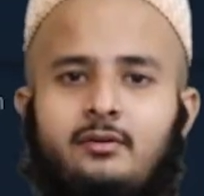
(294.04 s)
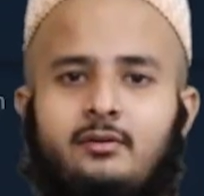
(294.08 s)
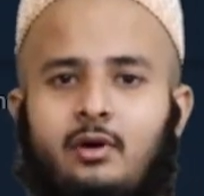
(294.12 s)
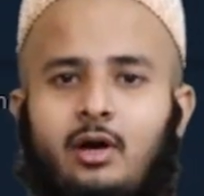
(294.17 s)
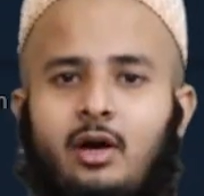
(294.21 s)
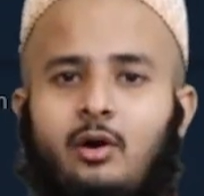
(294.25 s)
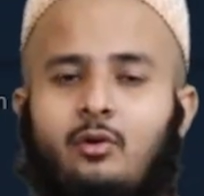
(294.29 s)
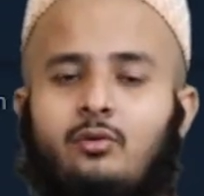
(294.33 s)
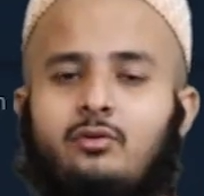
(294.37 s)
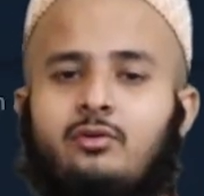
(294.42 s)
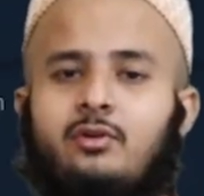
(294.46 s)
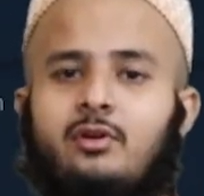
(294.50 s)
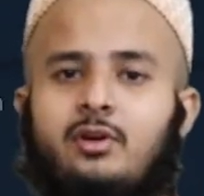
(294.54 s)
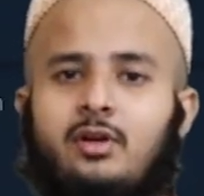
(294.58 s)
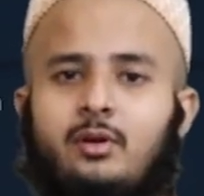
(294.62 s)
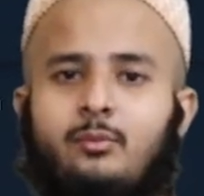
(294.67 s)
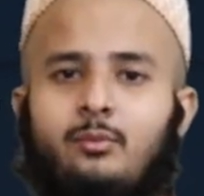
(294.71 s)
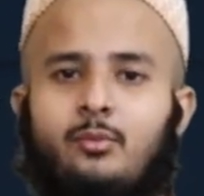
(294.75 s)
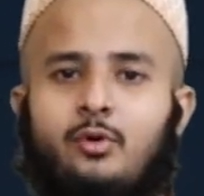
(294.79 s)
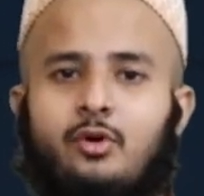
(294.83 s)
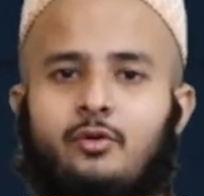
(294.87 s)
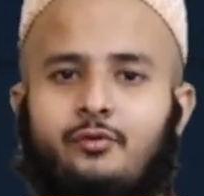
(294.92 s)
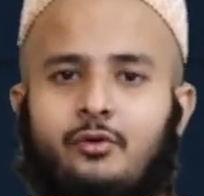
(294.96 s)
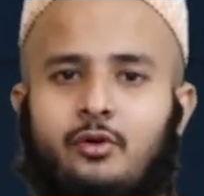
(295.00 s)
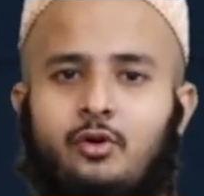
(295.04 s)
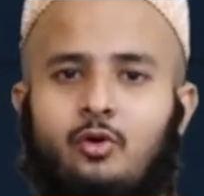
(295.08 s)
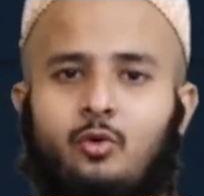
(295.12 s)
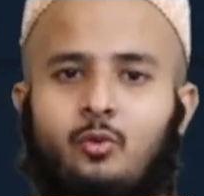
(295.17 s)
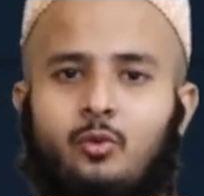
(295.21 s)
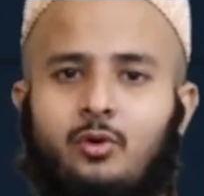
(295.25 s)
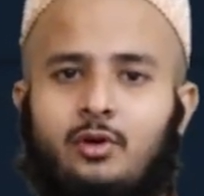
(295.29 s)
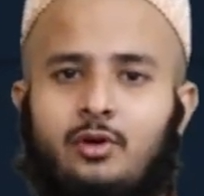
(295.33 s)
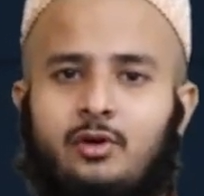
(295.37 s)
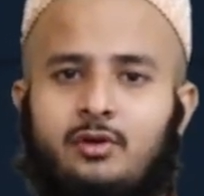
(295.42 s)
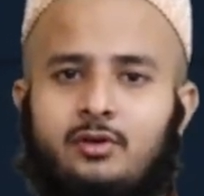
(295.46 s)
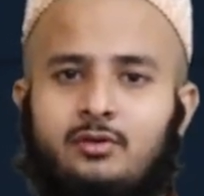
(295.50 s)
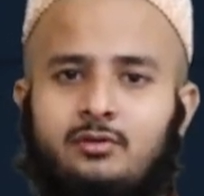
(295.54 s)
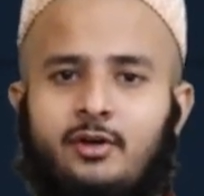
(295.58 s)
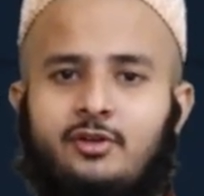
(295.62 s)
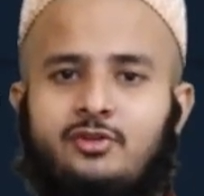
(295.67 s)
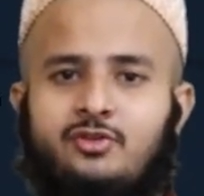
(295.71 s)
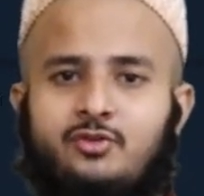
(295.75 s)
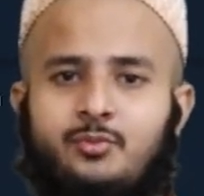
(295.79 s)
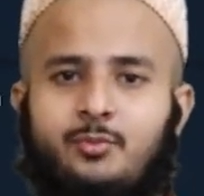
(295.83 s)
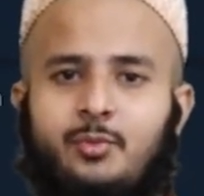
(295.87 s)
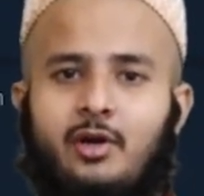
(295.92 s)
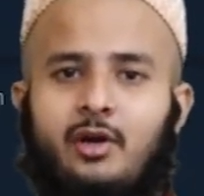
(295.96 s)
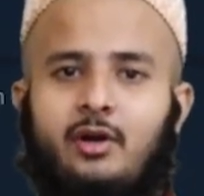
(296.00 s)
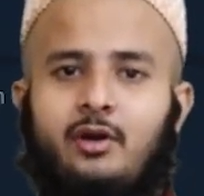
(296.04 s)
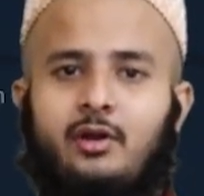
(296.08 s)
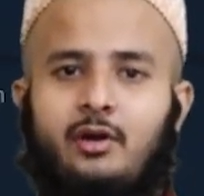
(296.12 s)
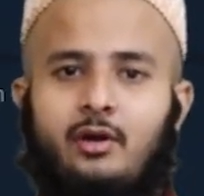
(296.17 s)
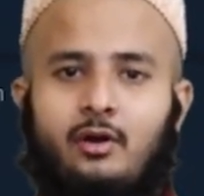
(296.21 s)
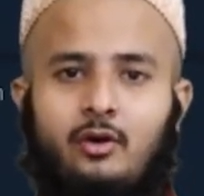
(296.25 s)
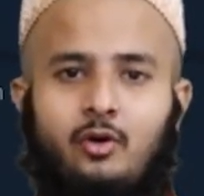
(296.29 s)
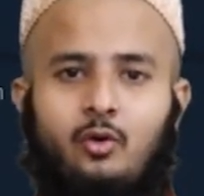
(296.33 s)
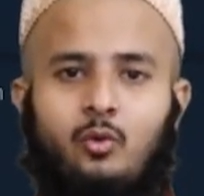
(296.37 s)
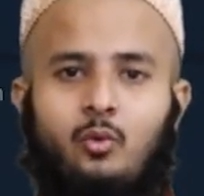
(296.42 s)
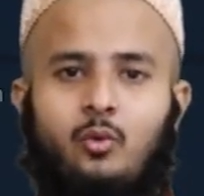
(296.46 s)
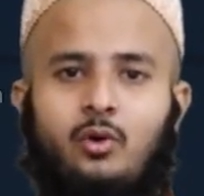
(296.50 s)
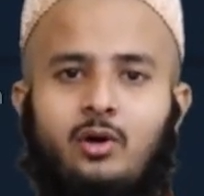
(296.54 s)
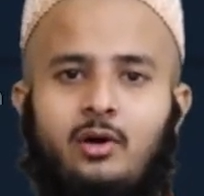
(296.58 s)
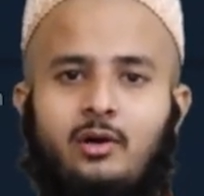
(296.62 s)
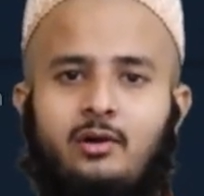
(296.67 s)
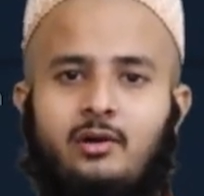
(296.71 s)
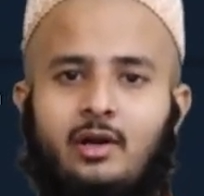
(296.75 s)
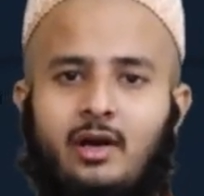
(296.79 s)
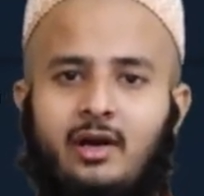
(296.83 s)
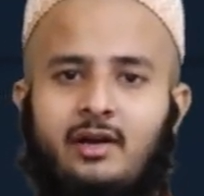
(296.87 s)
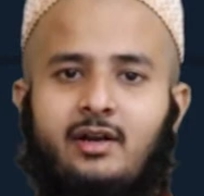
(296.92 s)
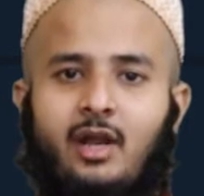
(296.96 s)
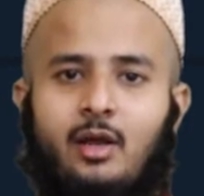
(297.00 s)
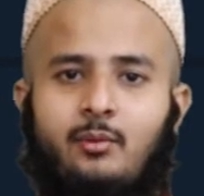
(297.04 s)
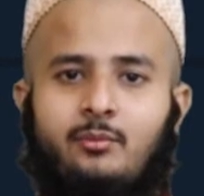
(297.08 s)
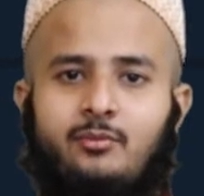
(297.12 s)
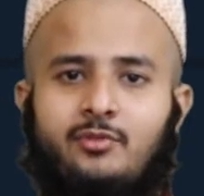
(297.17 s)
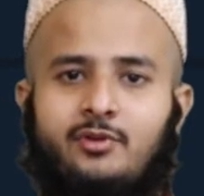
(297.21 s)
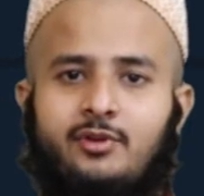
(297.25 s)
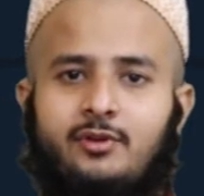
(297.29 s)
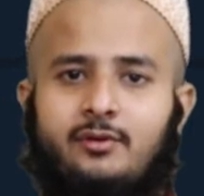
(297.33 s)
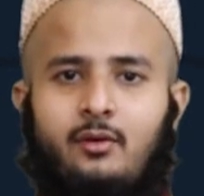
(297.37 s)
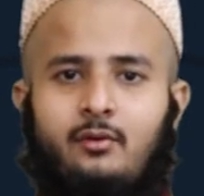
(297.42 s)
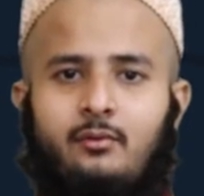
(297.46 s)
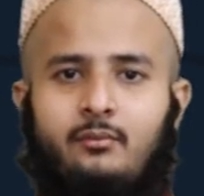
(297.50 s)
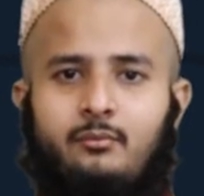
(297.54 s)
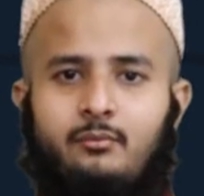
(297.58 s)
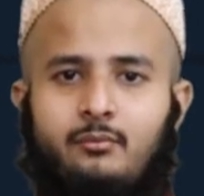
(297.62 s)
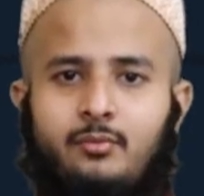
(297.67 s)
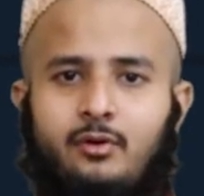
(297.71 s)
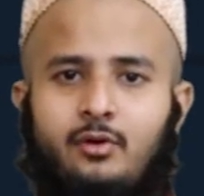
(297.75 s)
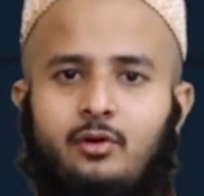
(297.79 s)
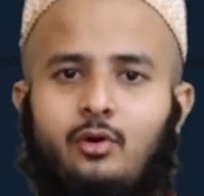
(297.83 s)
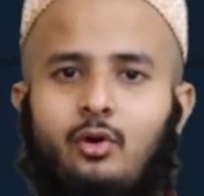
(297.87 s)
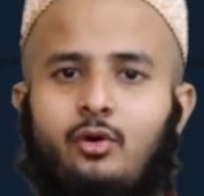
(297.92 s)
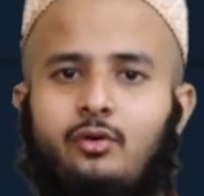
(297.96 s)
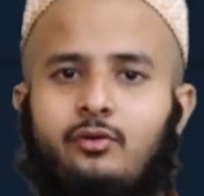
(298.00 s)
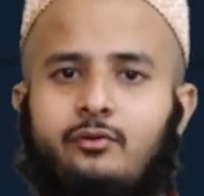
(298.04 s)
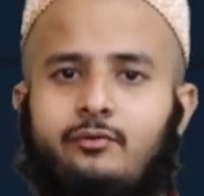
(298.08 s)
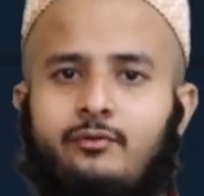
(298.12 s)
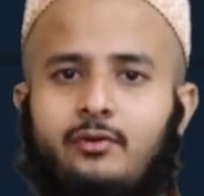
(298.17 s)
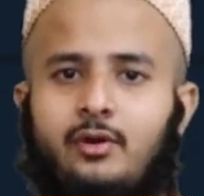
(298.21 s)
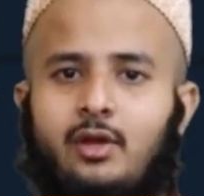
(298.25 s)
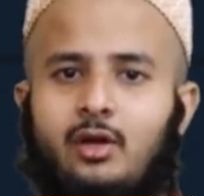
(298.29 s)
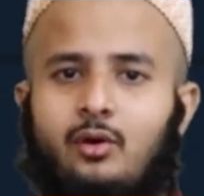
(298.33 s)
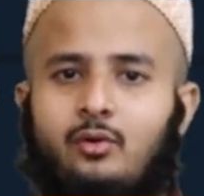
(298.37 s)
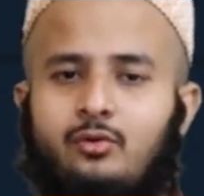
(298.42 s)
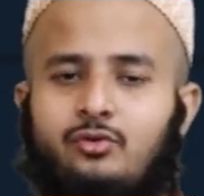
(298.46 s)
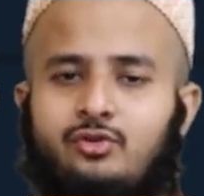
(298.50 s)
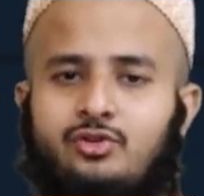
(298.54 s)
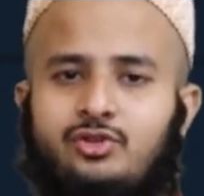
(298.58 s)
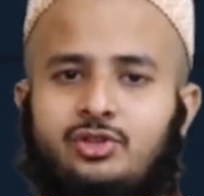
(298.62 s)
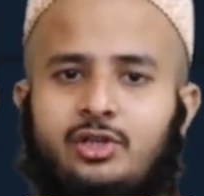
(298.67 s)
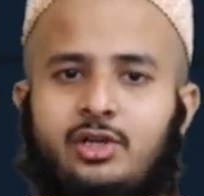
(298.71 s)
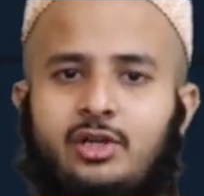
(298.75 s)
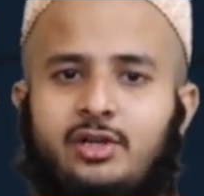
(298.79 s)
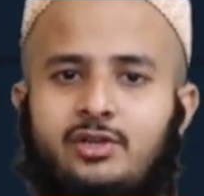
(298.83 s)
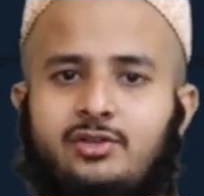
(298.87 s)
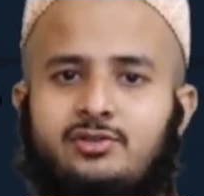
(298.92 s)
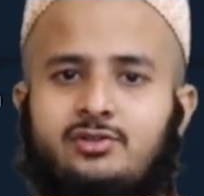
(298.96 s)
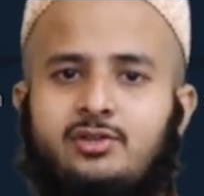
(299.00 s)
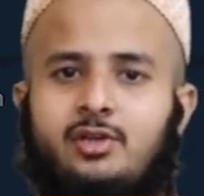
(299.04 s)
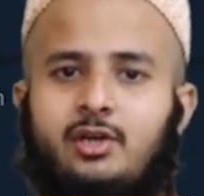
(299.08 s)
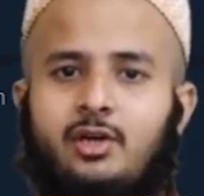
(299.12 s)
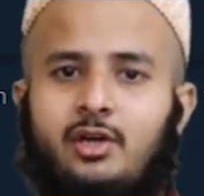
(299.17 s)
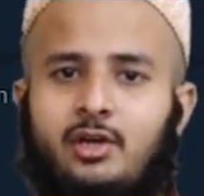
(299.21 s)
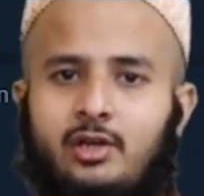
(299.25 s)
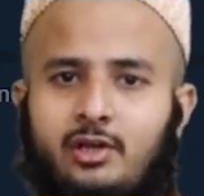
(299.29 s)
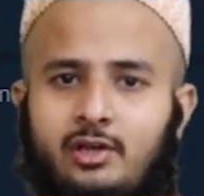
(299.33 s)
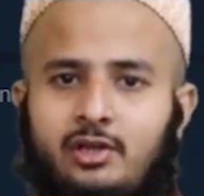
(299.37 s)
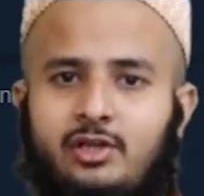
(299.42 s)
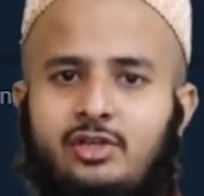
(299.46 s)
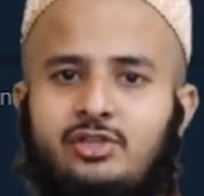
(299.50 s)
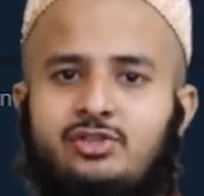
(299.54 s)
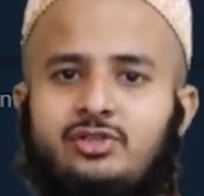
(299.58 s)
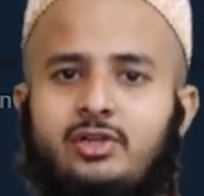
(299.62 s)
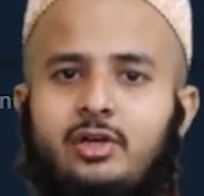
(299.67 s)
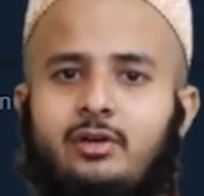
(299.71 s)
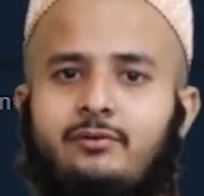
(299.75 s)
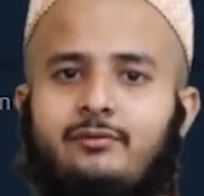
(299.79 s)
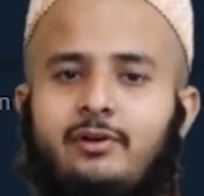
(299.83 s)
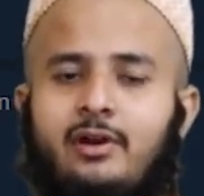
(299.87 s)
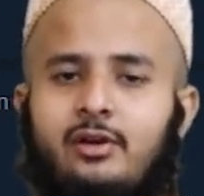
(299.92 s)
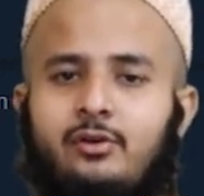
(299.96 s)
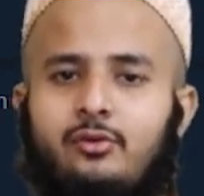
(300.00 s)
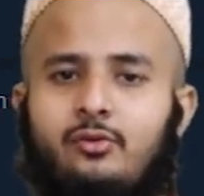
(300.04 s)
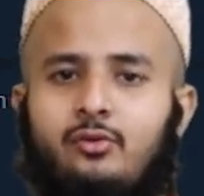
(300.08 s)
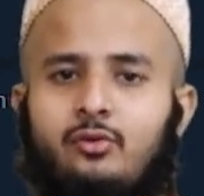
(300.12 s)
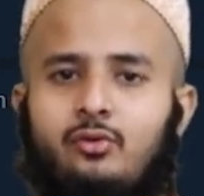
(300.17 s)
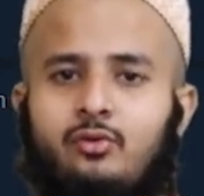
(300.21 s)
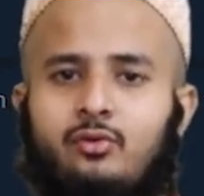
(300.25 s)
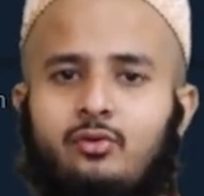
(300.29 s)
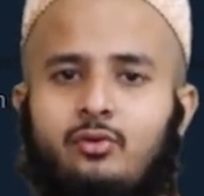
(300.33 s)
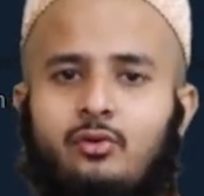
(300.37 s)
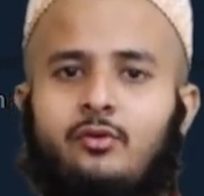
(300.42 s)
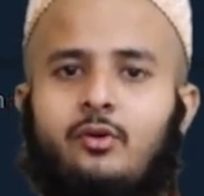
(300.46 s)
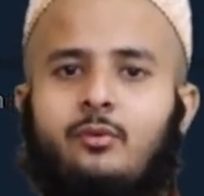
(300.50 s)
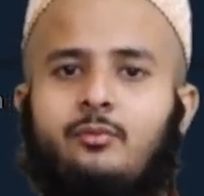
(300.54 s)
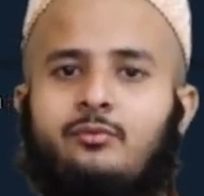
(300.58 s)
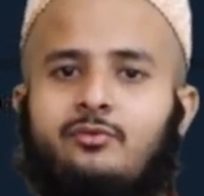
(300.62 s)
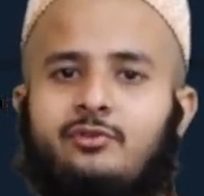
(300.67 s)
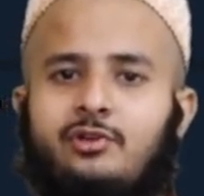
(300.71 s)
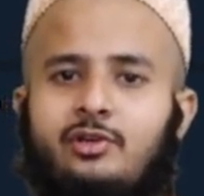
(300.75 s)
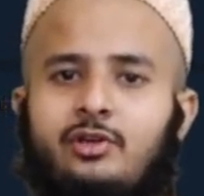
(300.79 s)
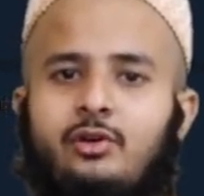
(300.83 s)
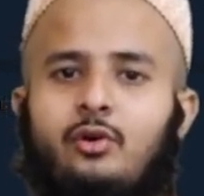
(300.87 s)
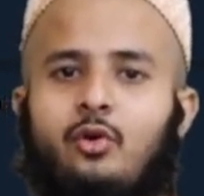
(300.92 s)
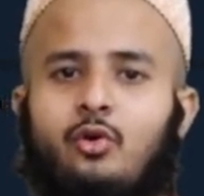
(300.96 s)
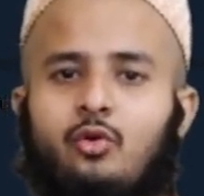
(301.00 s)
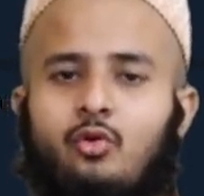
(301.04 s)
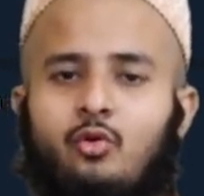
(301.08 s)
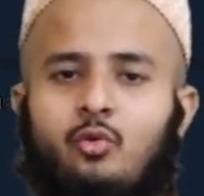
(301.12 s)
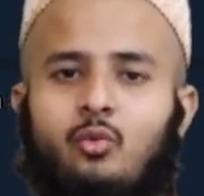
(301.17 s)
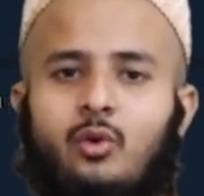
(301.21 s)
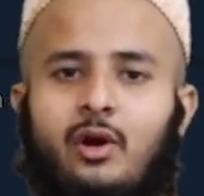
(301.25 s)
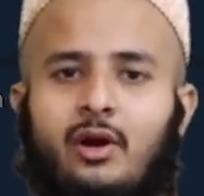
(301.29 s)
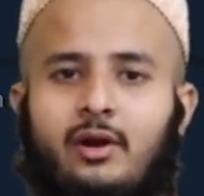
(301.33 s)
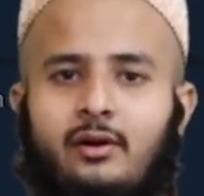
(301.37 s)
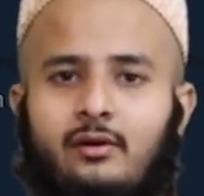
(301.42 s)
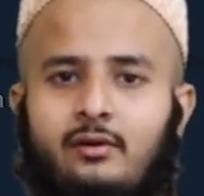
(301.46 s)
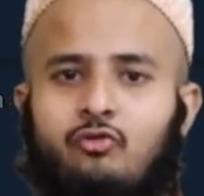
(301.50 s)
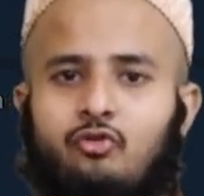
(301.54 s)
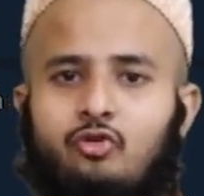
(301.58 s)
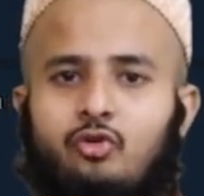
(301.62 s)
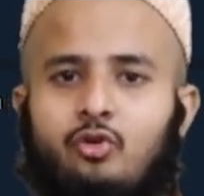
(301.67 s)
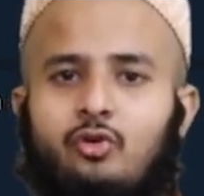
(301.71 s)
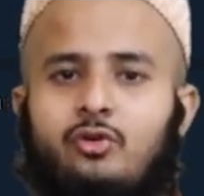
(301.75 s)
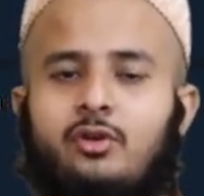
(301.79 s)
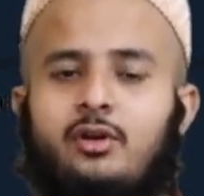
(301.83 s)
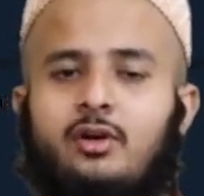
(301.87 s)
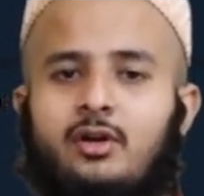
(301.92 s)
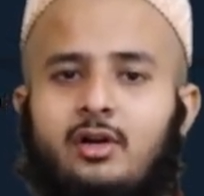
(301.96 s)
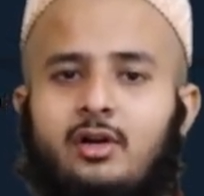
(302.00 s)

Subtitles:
count the number of hello world. It's print hello world 9 times. because we have changed the initial value from 0 to 1. So the